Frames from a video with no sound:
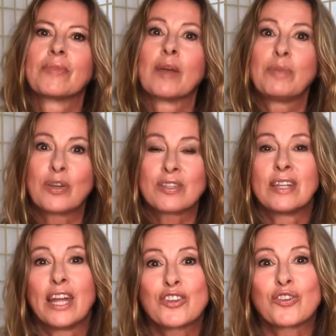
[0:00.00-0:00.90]
because
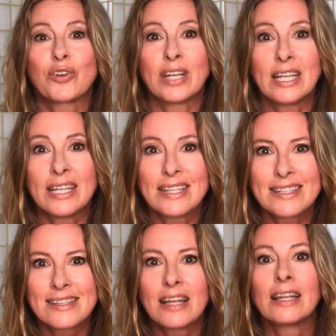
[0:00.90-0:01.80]
nature
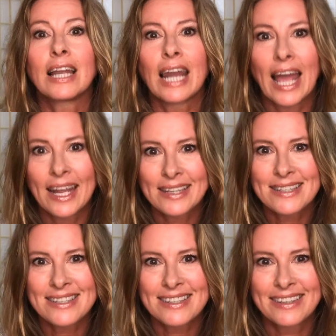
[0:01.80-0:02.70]
is light.